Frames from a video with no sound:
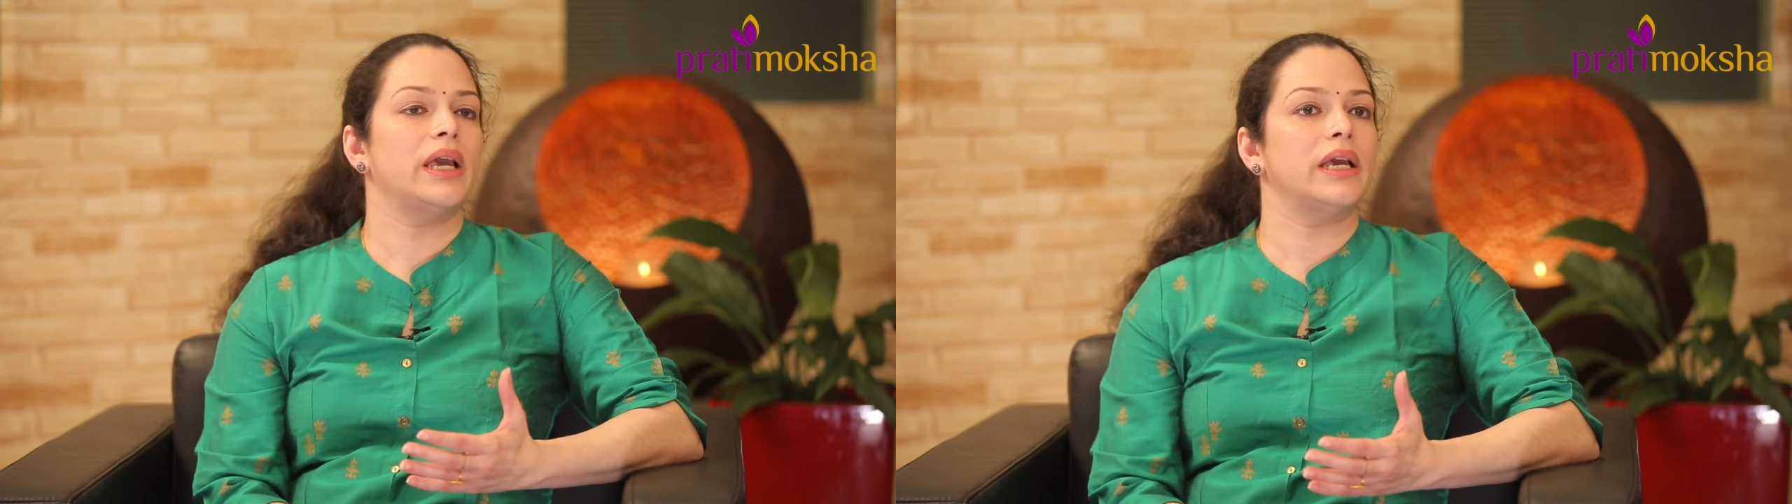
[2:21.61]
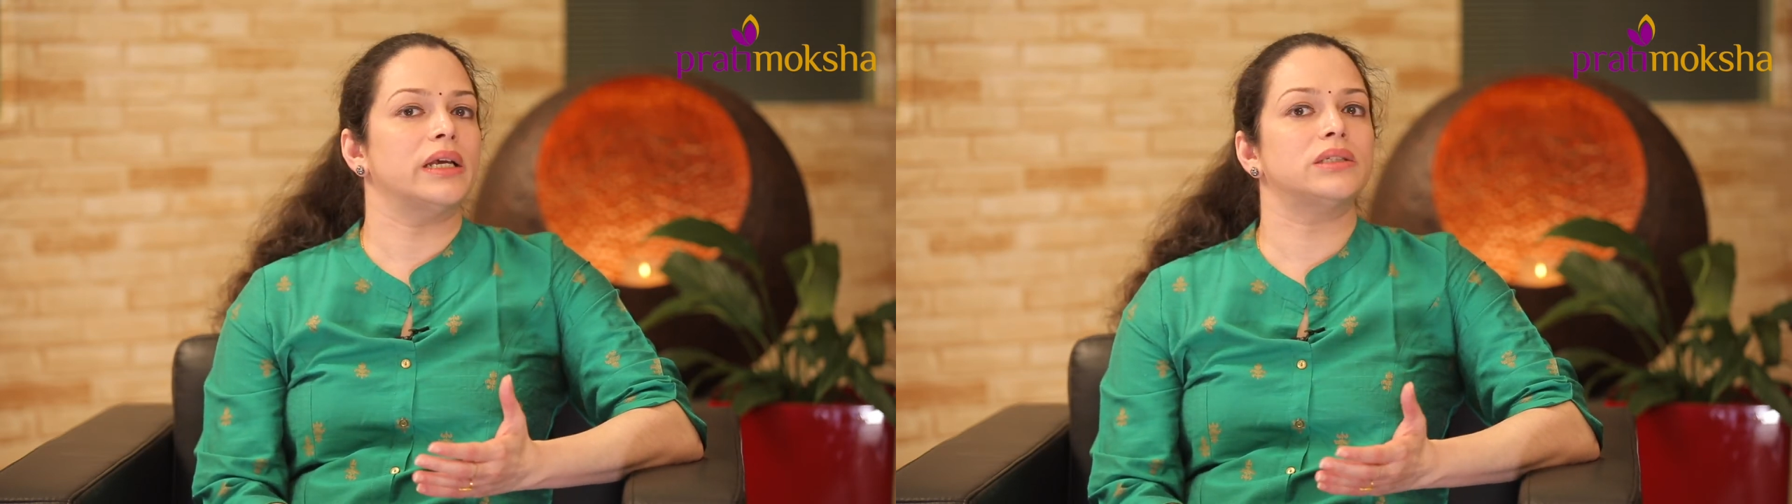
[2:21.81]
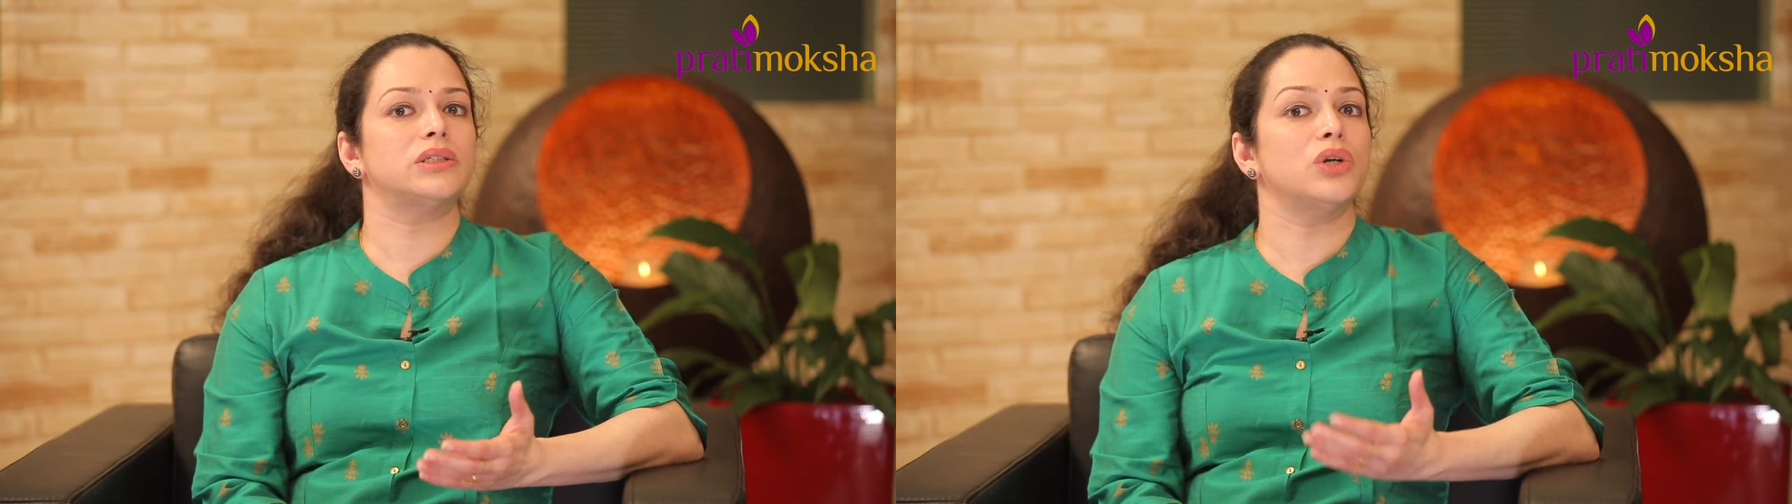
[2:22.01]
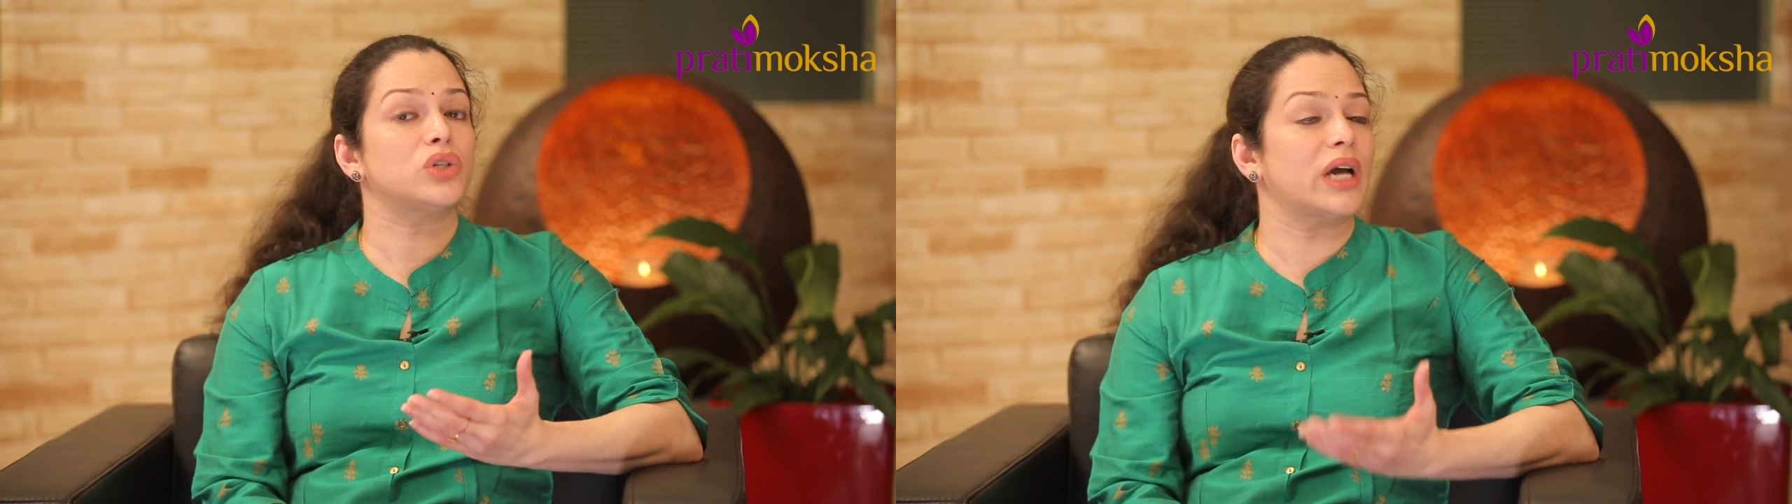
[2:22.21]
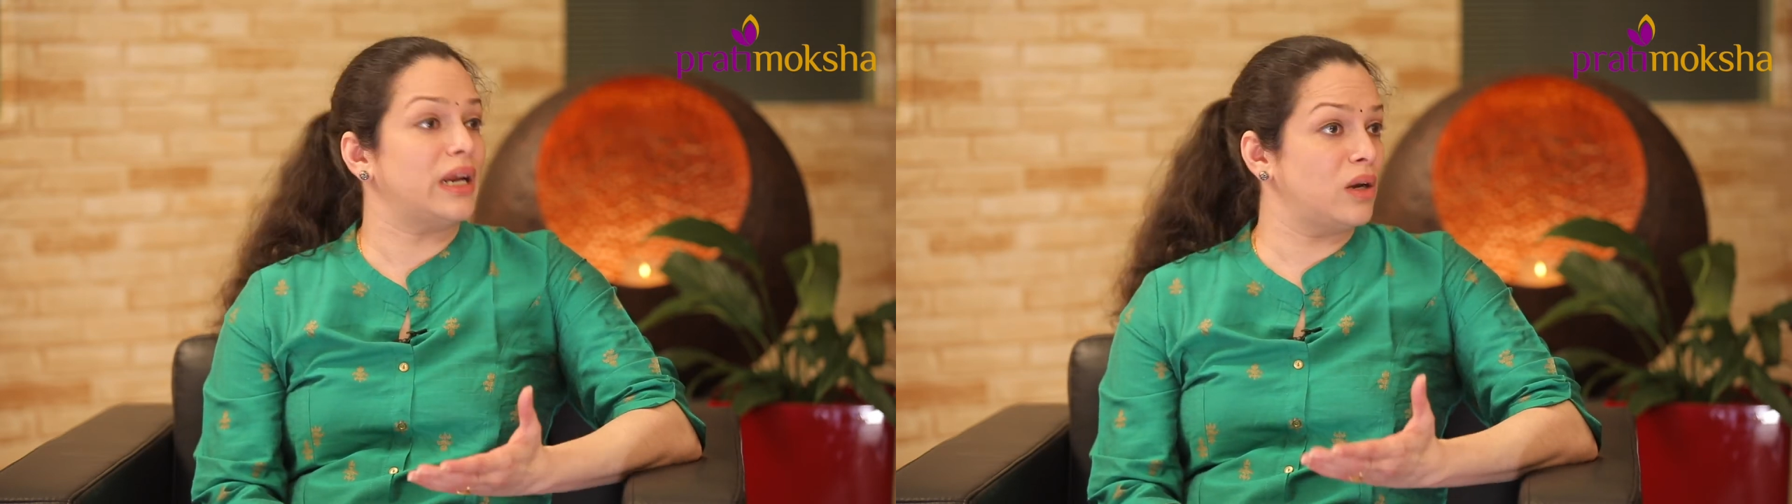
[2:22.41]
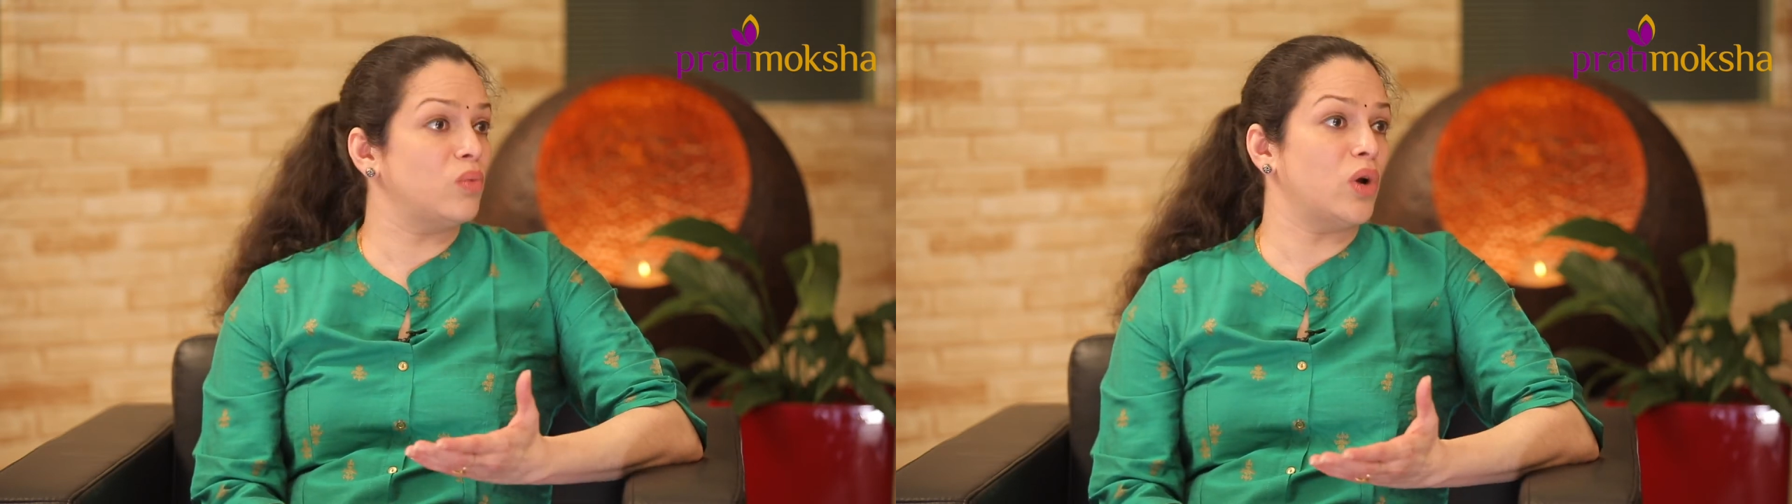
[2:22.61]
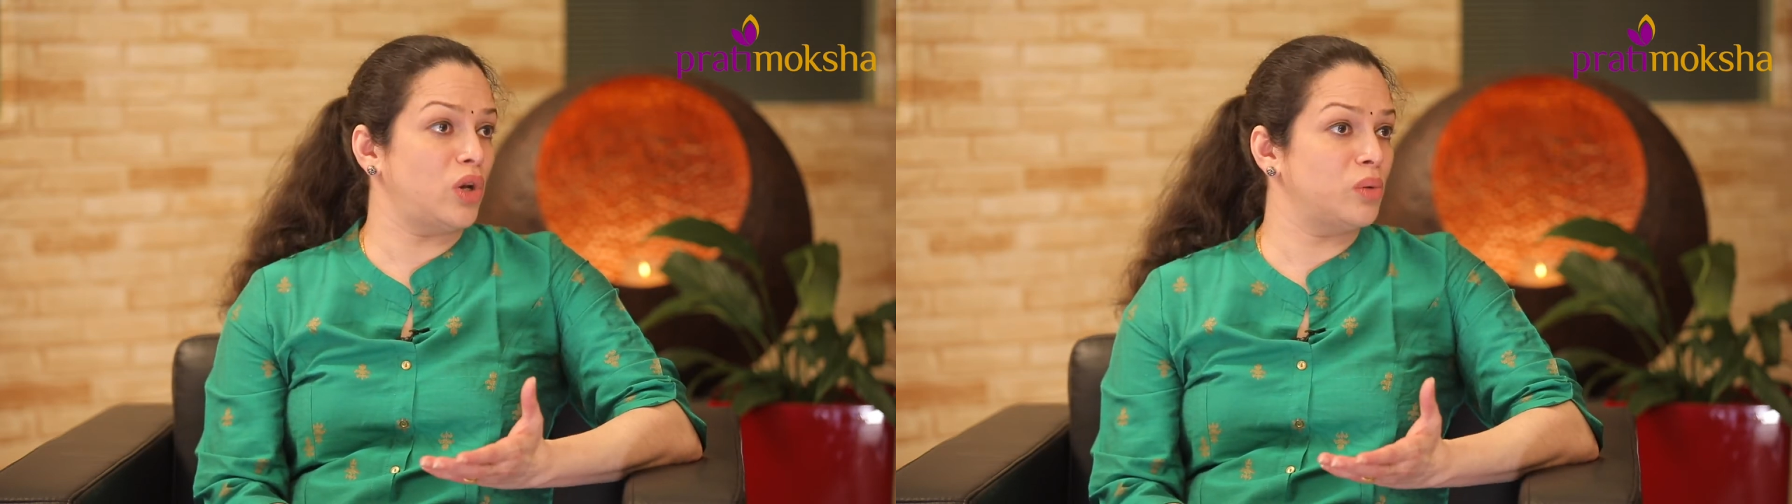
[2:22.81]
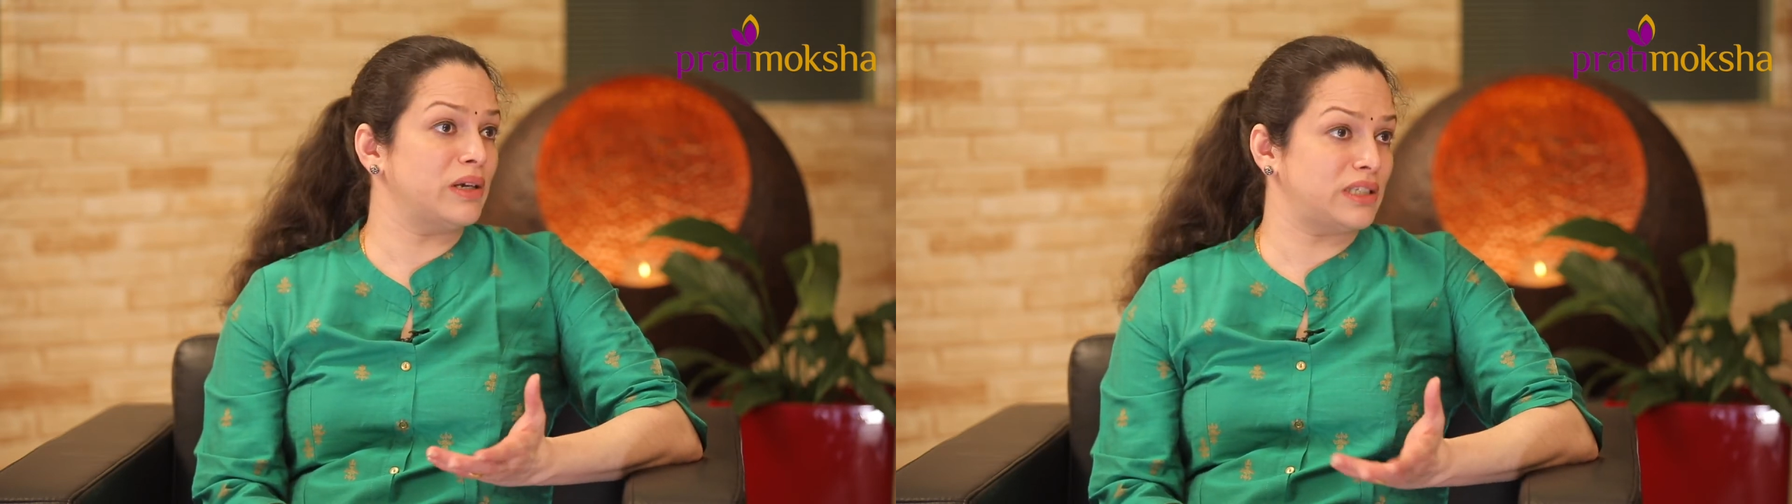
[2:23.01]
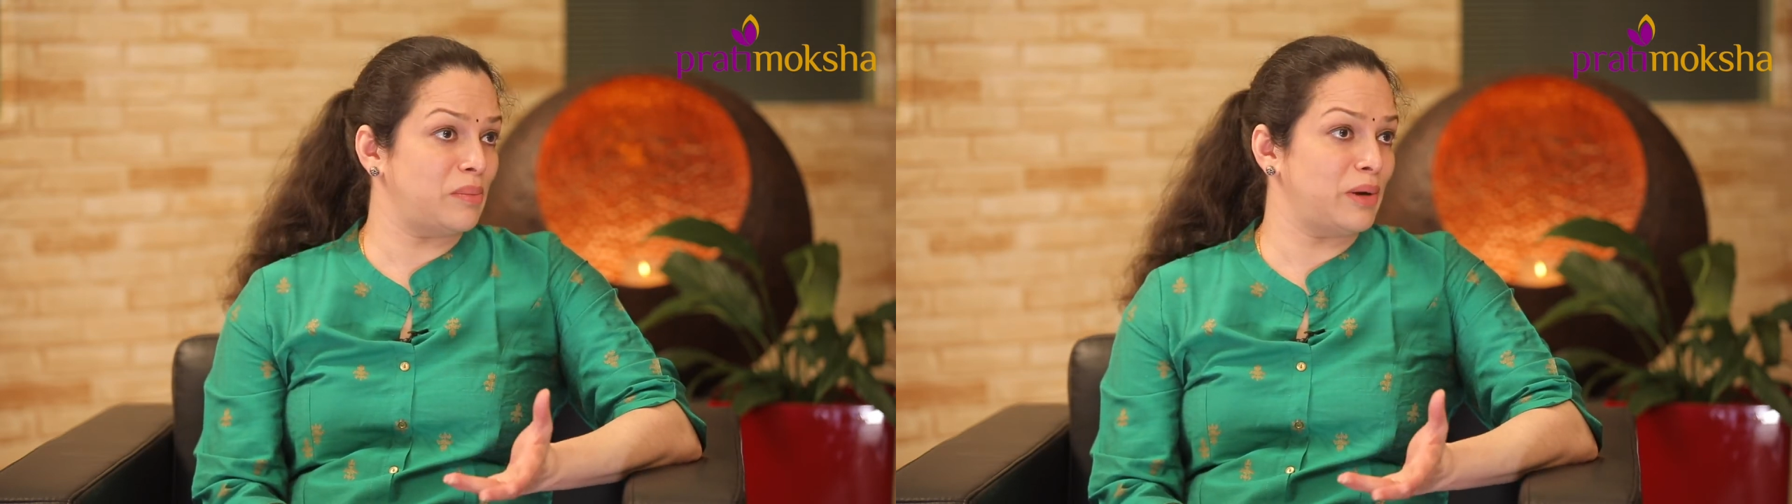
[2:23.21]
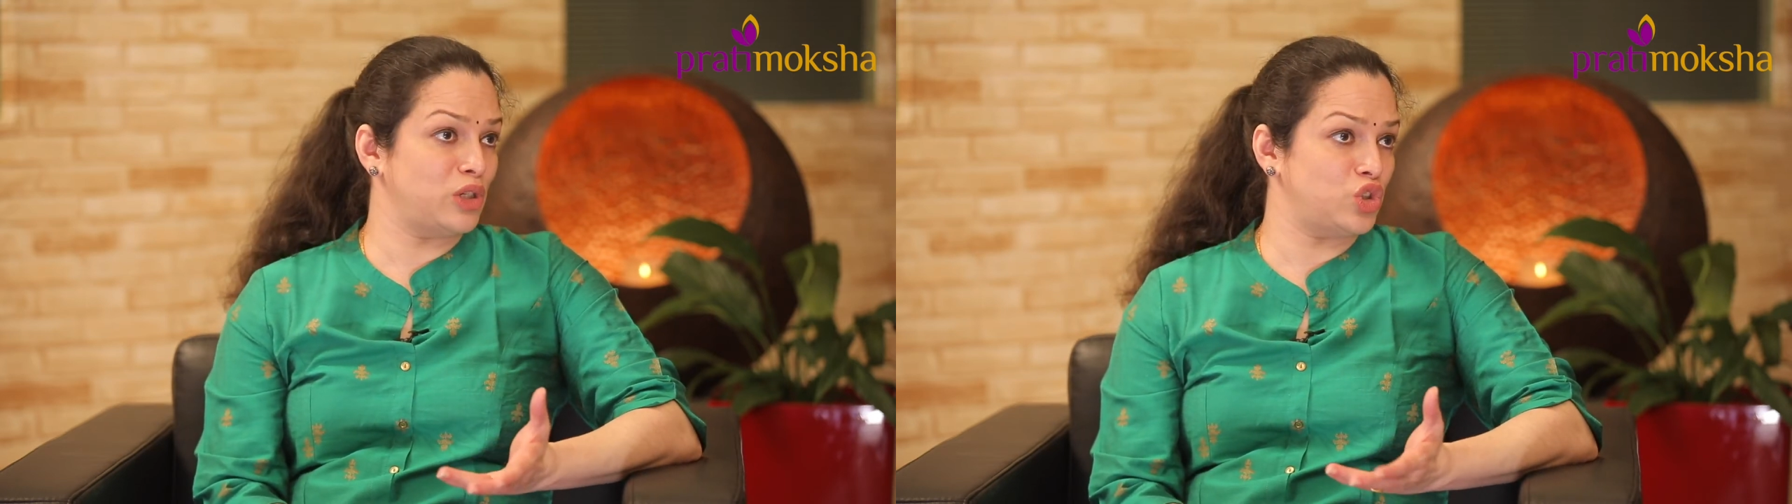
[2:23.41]
is your tidal volume, as I
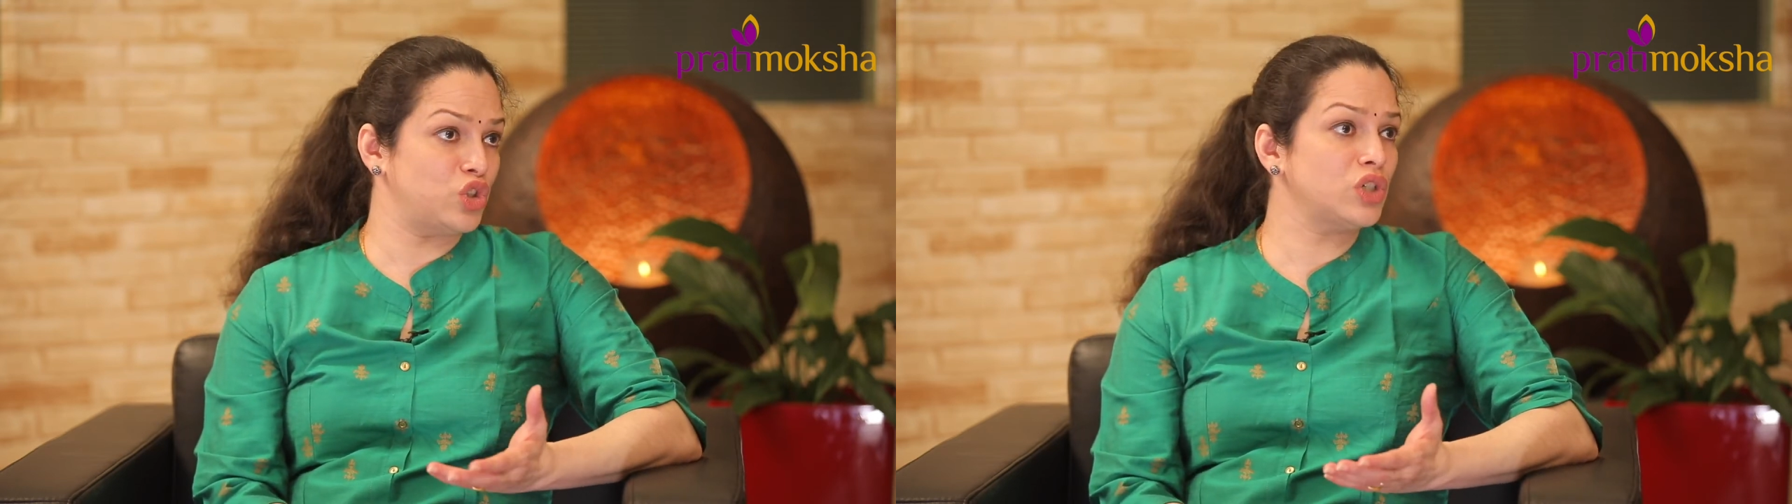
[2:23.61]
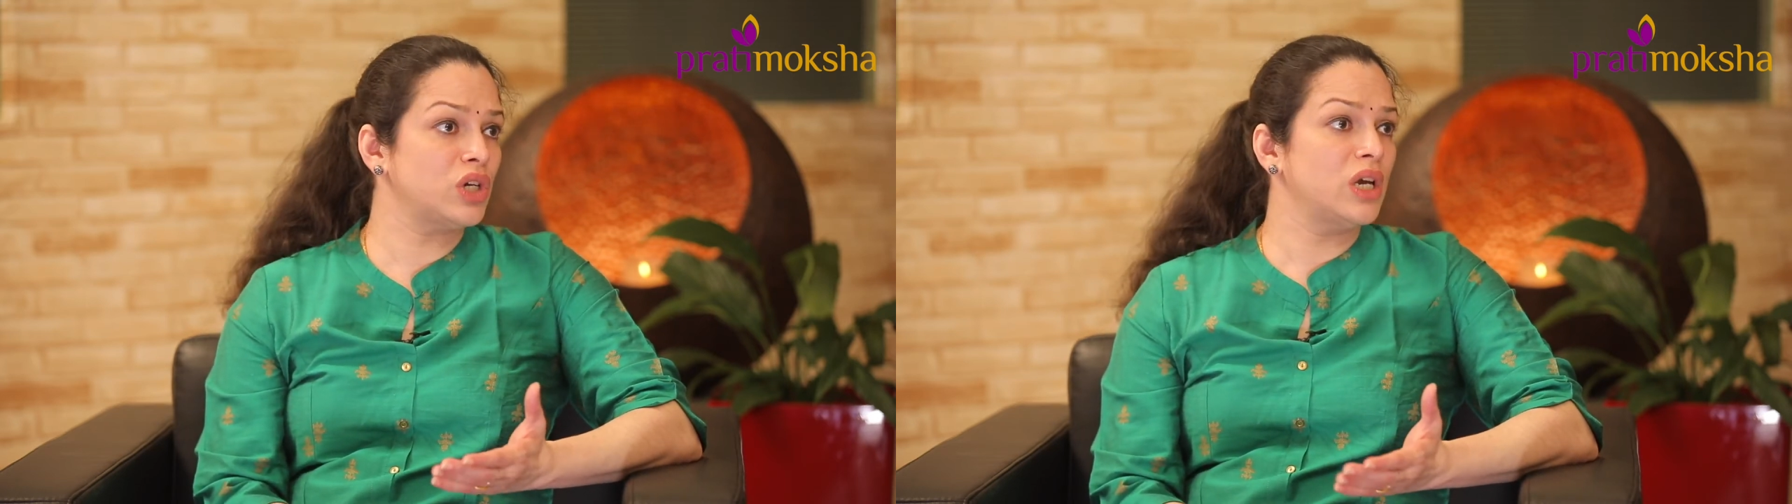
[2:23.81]
mentioned,